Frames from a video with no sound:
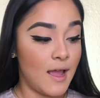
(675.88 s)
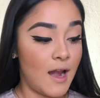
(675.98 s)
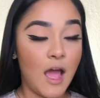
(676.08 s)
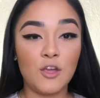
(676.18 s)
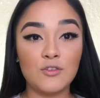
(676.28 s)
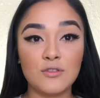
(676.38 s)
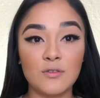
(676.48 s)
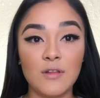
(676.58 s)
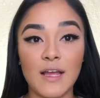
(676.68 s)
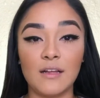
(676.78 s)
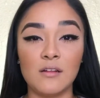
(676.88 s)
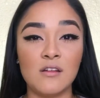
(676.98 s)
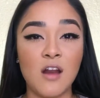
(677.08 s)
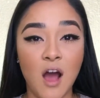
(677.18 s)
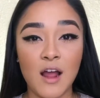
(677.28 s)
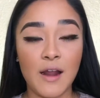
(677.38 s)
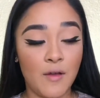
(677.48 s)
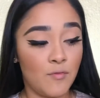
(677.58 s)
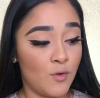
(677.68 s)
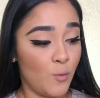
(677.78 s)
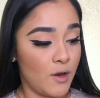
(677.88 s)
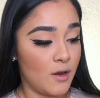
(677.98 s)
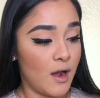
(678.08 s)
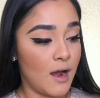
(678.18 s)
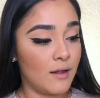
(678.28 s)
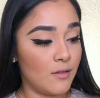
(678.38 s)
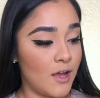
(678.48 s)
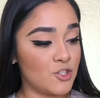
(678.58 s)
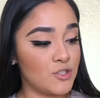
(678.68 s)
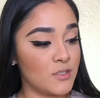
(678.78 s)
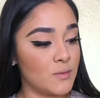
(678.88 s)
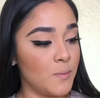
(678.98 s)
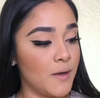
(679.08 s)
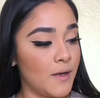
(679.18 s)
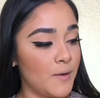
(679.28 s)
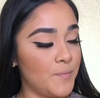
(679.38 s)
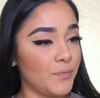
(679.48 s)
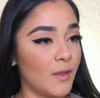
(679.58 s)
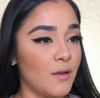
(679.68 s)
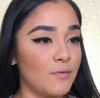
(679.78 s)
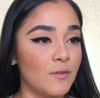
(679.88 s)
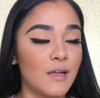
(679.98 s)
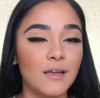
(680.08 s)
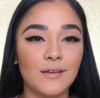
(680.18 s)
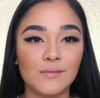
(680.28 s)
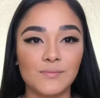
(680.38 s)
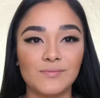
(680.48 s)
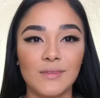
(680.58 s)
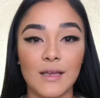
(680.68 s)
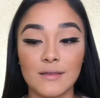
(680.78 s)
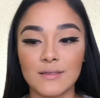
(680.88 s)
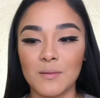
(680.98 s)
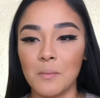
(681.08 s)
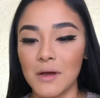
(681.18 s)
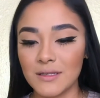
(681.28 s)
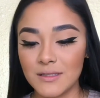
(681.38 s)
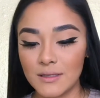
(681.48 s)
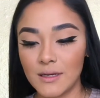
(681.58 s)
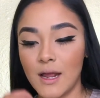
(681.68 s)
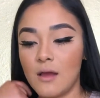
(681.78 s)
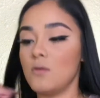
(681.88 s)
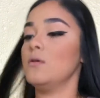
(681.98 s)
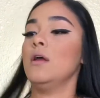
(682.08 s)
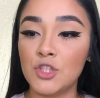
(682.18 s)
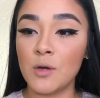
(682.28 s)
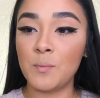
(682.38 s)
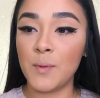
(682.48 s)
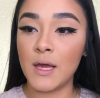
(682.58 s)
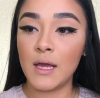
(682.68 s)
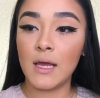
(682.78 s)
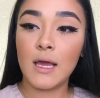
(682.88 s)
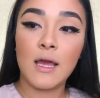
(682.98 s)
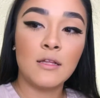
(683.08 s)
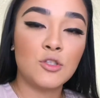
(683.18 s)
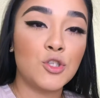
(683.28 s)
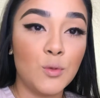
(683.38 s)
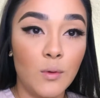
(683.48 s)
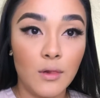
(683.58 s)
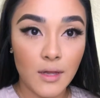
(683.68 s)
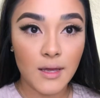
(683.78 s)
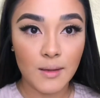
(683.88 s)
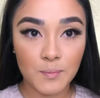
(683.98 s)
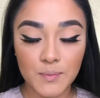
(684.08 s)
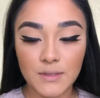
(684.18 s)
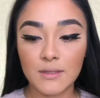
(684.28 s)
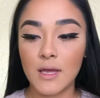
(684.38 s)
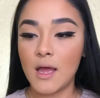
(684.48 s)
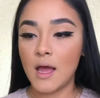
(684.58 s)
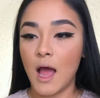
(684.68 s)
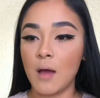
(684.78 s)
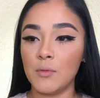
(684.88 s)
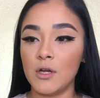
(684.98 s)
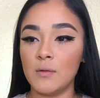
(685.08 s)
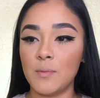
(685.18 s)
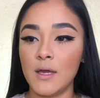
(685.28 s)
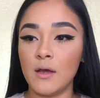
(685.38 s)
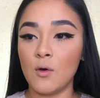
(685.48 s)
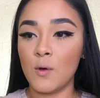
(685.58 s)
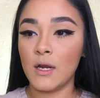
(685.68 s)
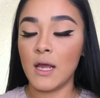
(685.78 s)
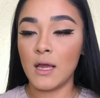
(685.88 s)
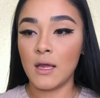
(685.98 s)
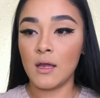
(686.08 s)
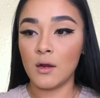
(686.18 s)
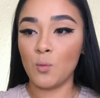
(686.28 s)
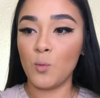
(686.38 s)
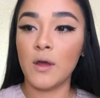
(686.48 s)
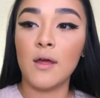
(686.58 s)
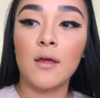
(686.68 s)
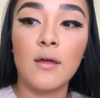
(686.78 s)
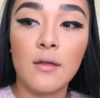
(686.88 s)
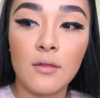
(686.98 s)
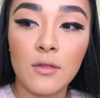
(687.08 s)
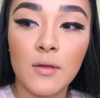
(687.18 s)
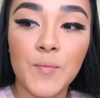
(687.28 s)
And I used to like not ever wear eyelashes, but I feel like it's a must now. Jumping into lips, I'm gonna be going in with